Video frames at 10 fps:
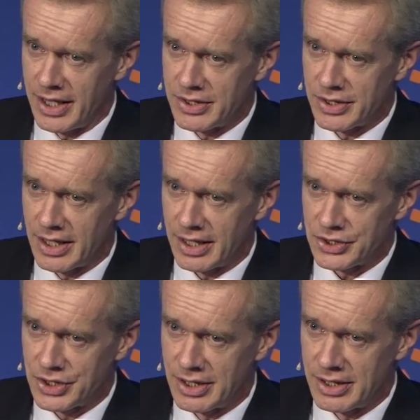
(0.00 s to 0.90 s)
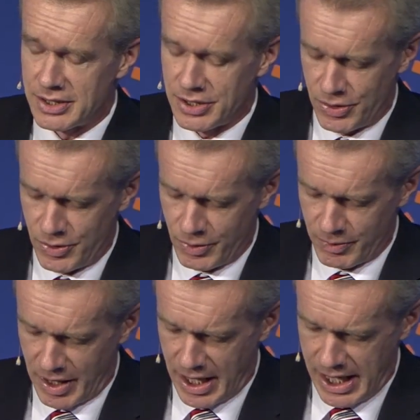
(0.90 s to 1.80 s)
introduction to
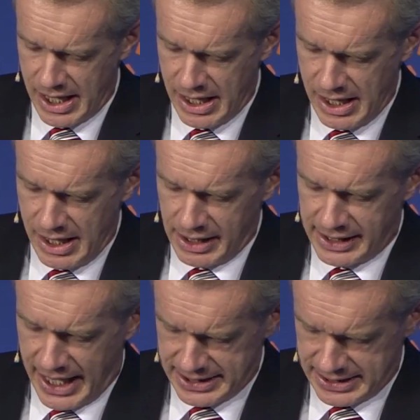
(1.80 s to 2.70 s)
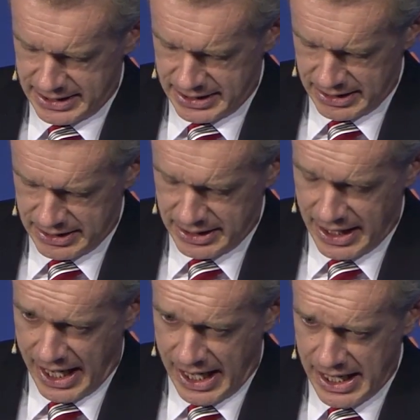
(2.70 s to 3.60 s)
my guest
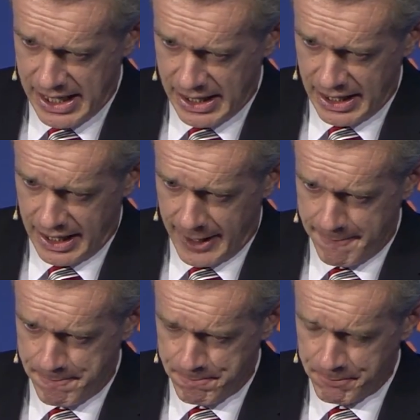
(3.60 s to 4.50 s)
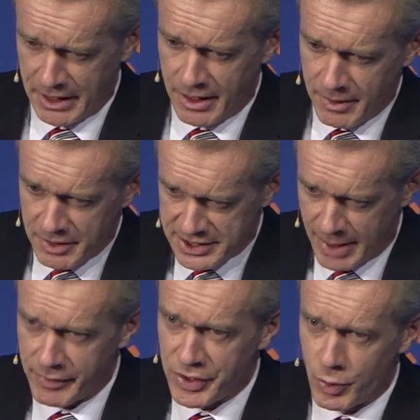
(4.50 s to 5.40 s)
today,
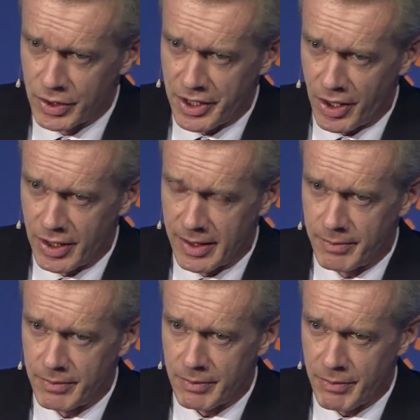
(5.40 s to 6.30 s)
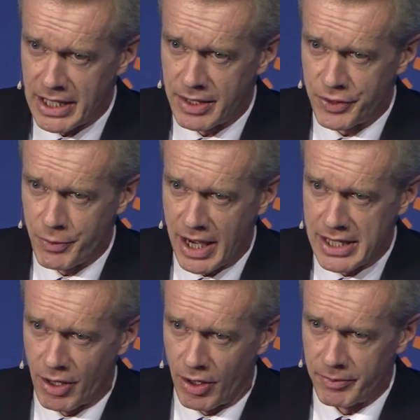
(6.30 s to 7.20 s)
some of you will know him, many of you
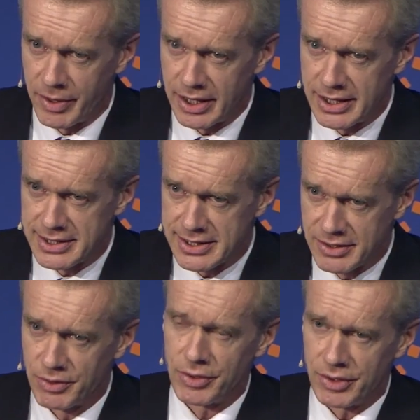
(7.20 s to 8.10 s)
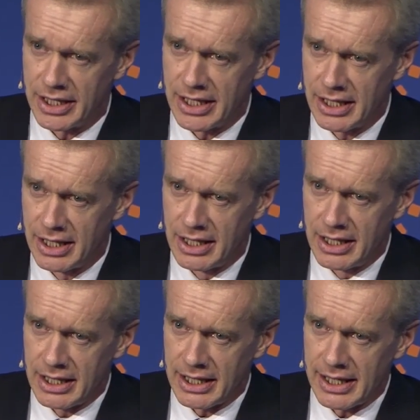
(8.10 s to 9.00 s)
may not, but his story
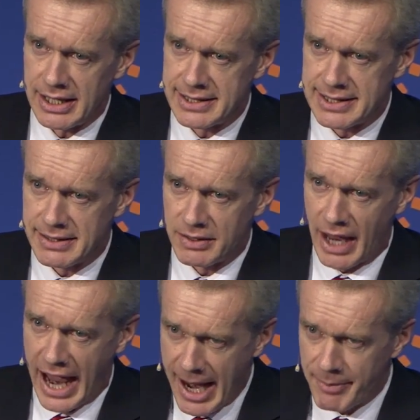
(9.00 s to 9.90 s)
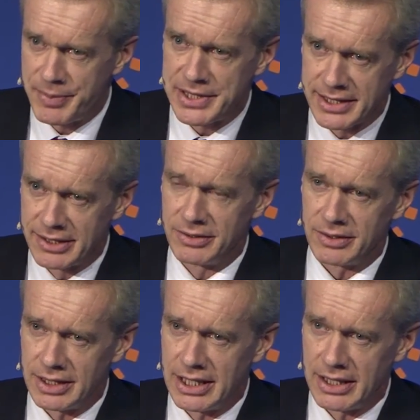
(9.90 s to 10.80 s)
is
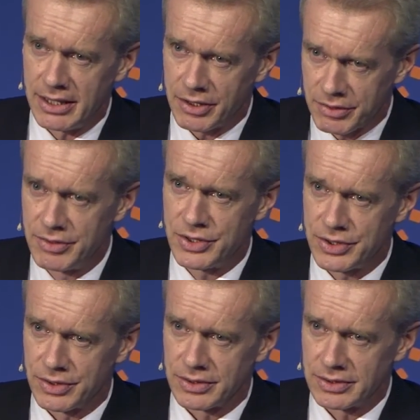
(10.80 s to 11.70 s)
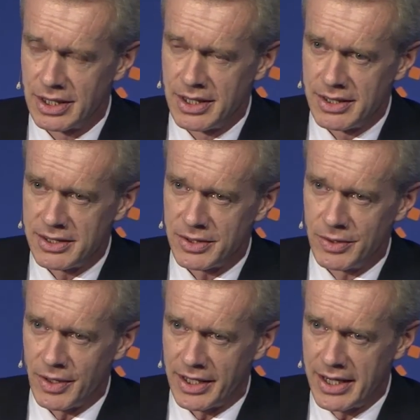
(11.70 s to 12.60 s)
absolutely crucial
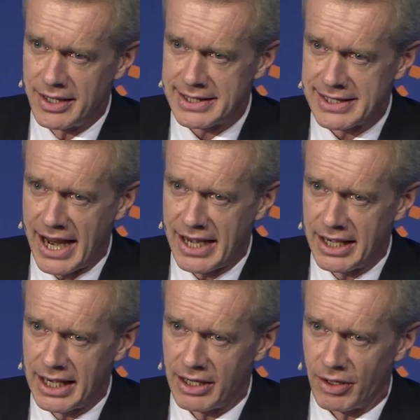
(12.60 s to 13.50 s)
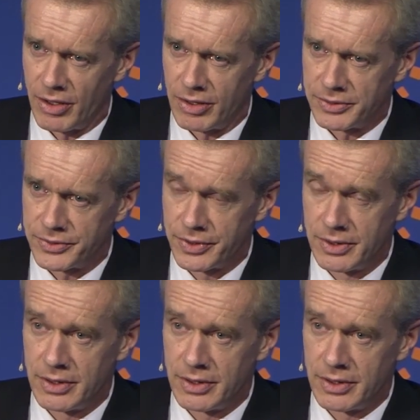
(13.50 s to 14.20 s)
to an understanding of